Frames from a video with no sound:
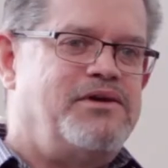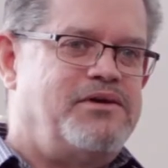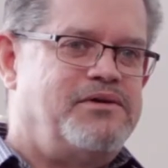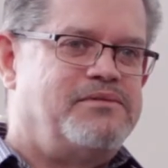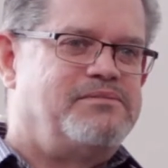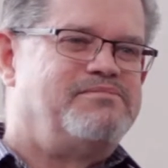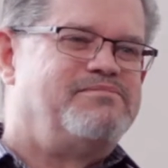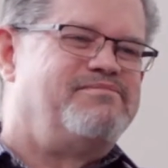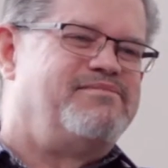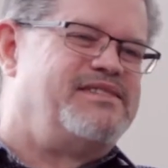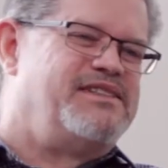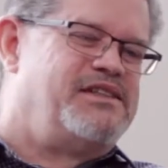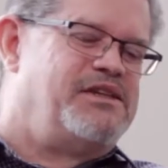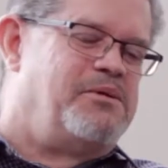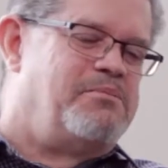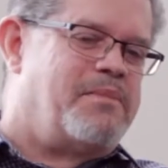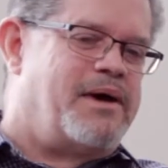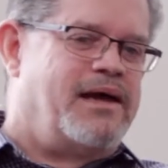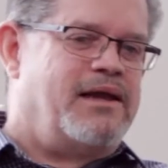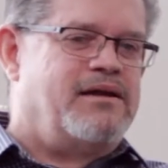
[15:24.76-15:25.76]
you
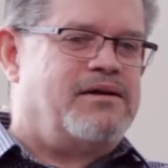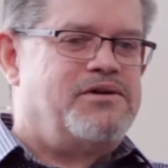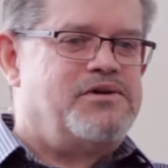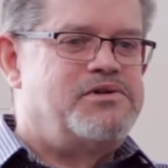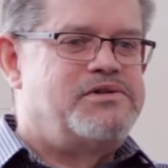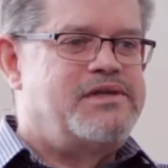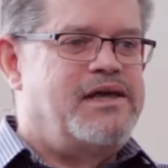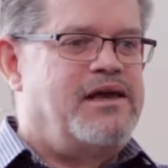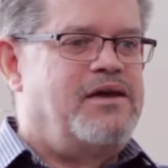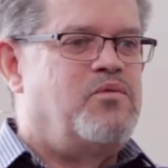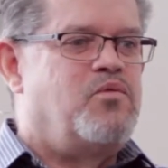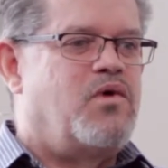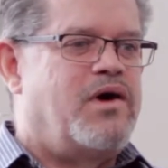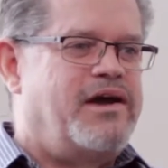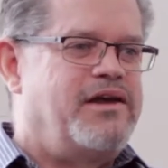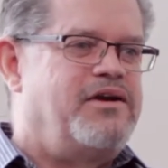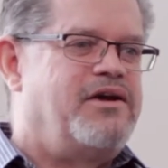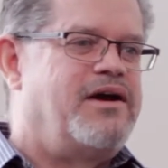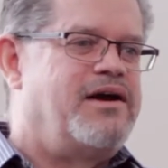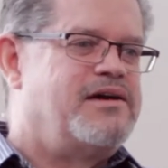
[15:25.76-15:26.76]
might understand
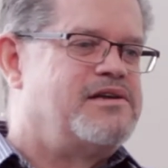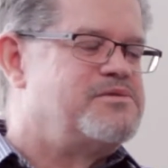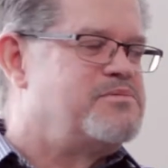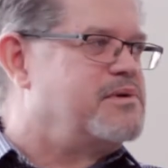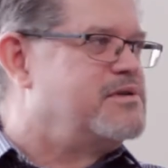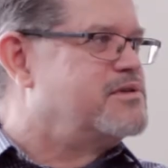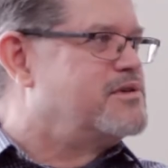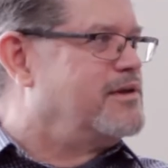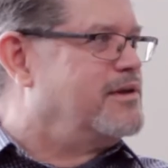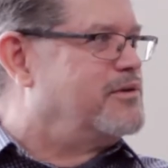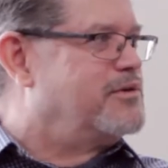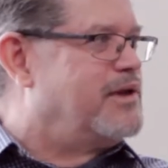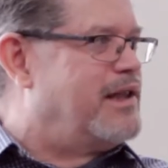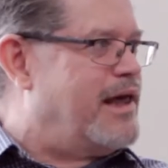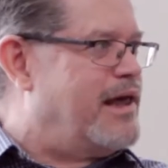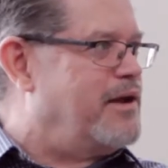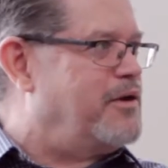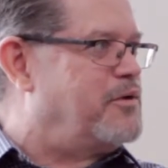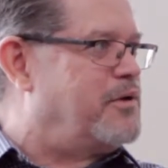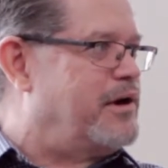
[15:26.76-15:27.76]
why your husband's a
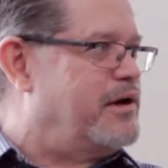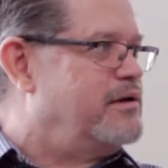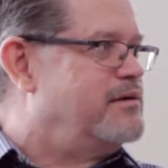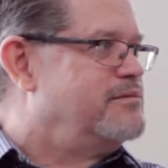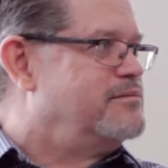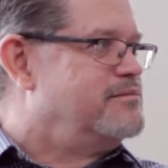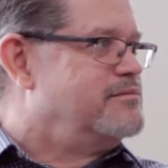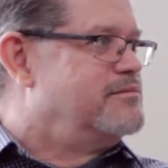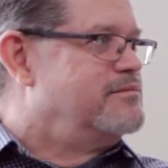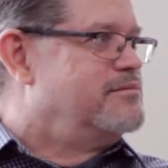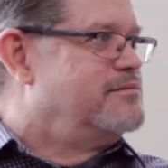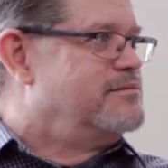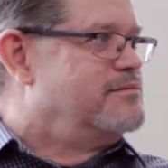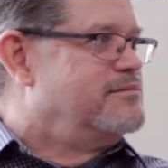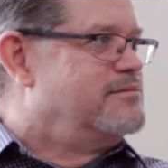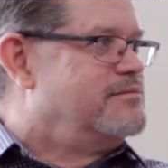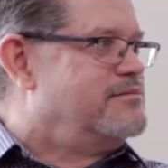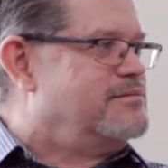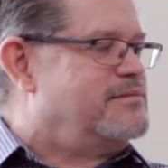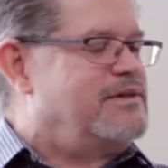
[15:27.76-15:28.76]
little angry.
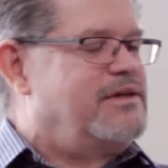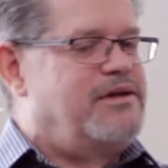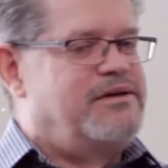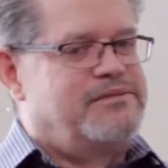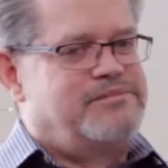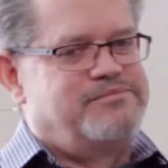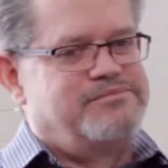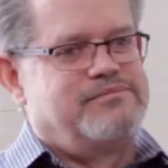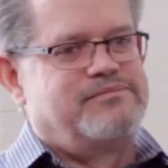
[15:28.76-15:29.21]
Yeah.